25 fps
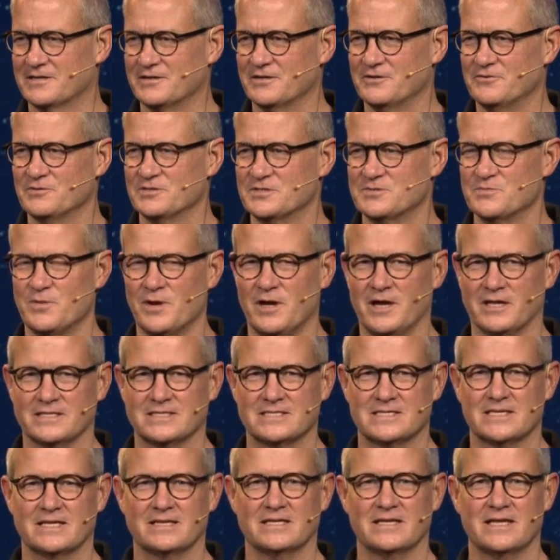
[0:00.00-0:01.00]
Good
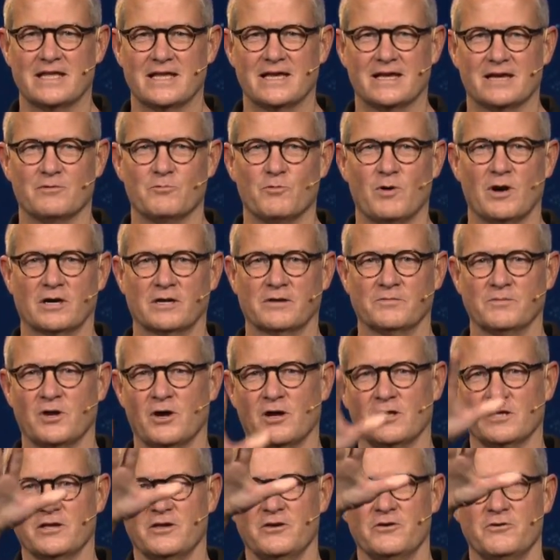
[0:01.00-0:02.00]
response. And welcome to
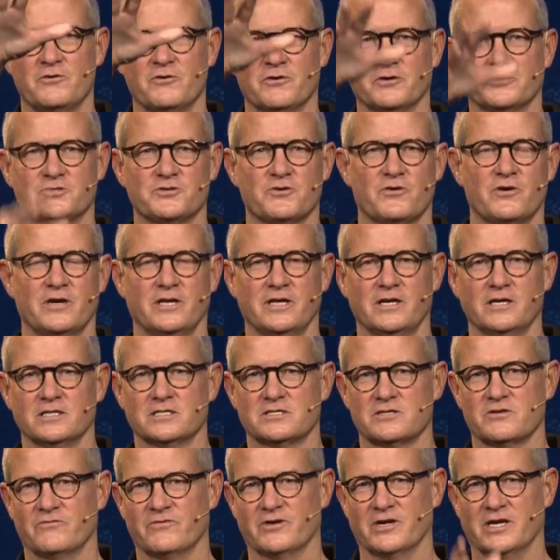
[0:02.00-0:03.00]
all you who are joining
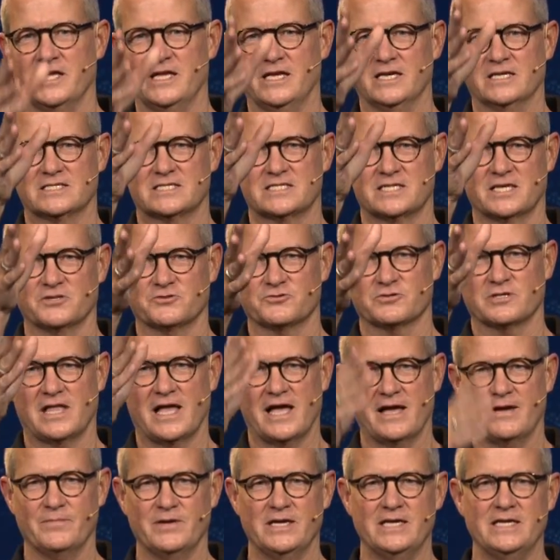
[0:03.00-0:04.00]
us over at Central
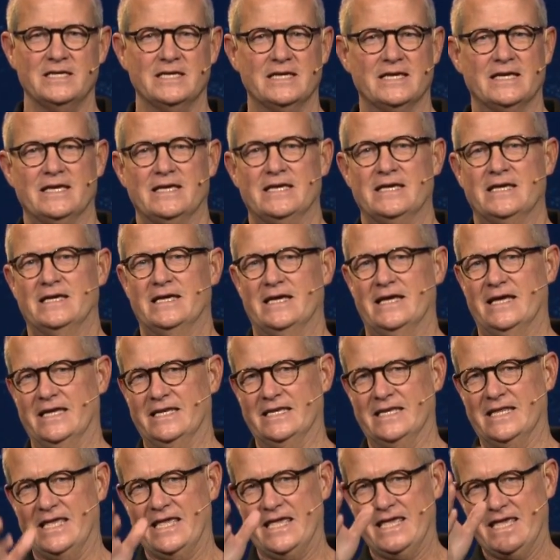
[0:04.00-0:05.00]
Abbey
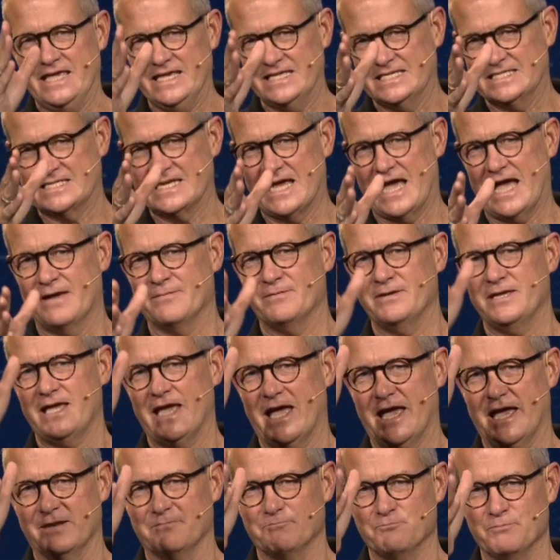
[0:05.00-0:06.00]
and East Abbey
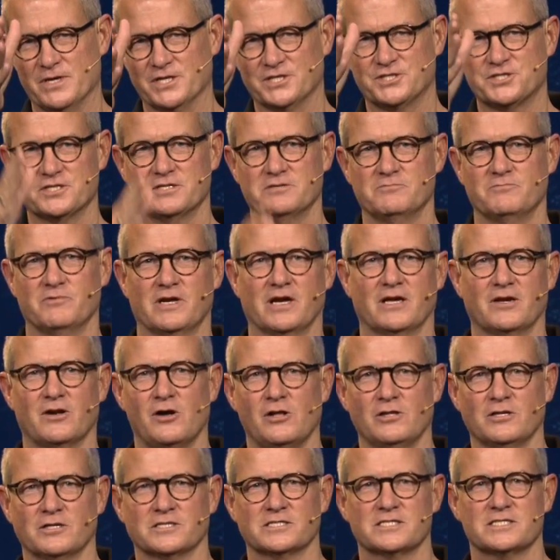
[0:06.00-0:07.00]
and Mission. We got
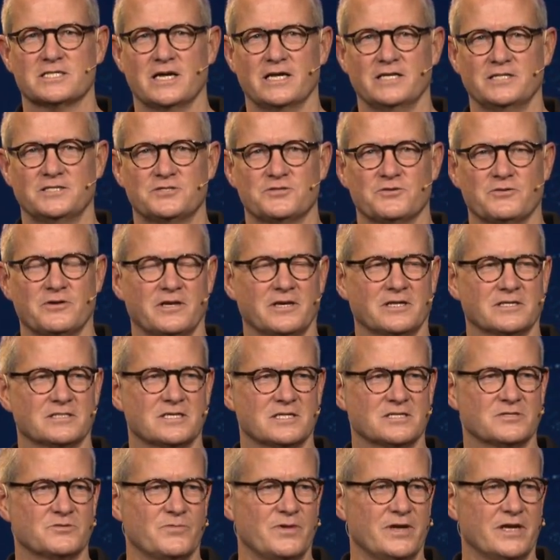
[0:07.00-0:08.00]
all our sites joining us
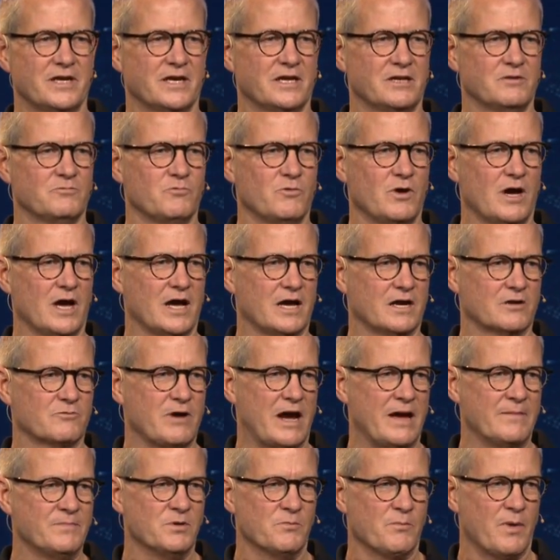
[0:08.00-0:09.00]
this weekend.
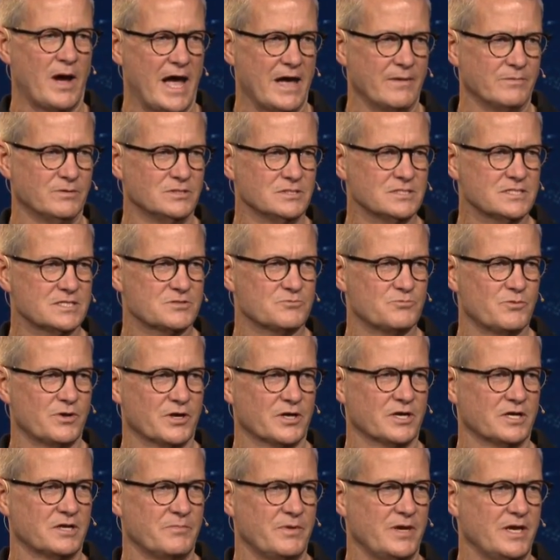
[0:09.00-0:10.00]
Grab your Bibles. We're
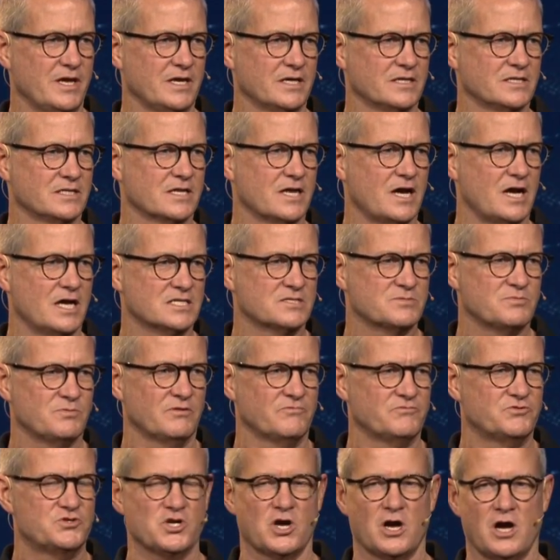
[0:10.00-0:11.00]
going to be in the Gospel
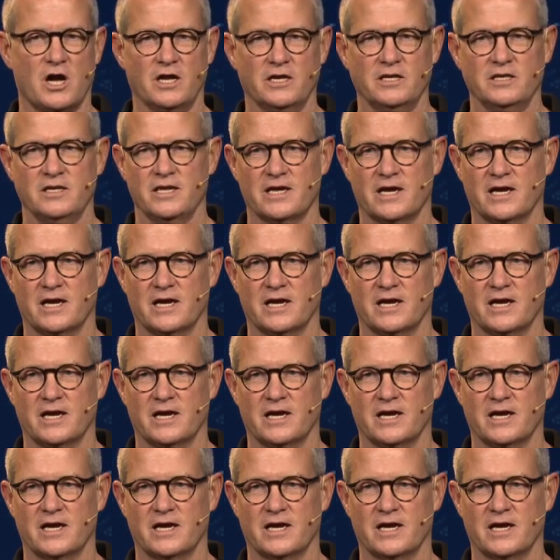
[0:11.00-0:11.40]
of John.